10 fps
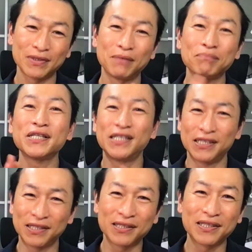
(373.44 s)

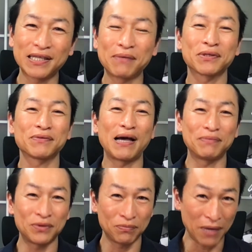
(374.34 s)
Please
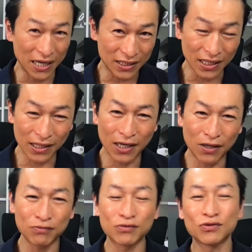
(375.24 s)
subscribe to my
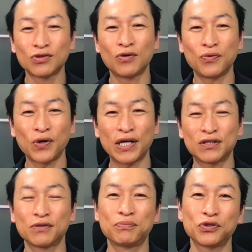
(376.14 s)
channel. Don't forget
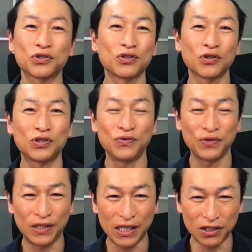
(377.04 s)
to push
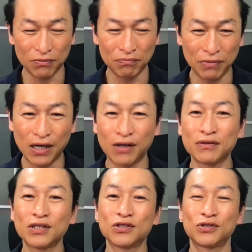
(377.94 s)
notification bell
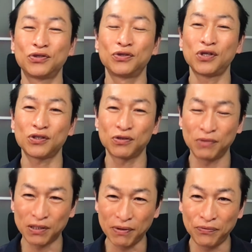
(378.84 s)
to not to
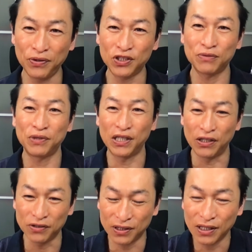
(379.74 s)
miss my future
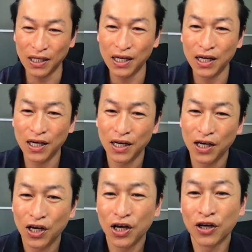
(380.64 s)
videos.
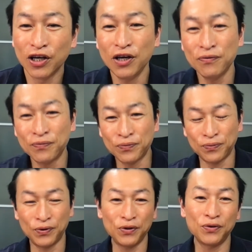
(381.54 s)
If
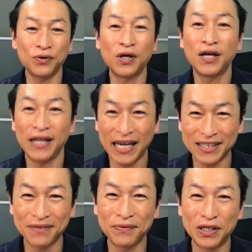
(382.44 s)
you like
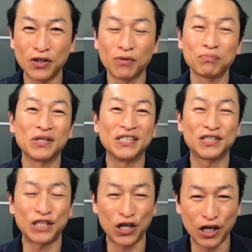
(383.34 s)
the video, please
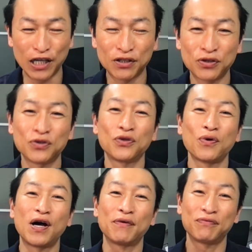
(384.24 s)
share it to
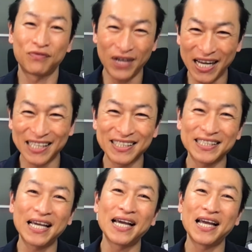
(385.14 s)
your friends
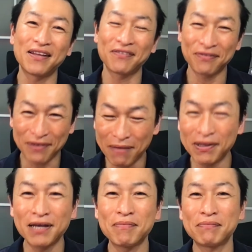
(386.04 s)
and
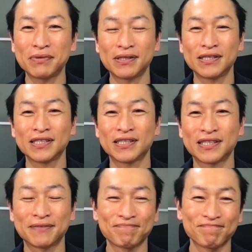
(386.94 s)
family members.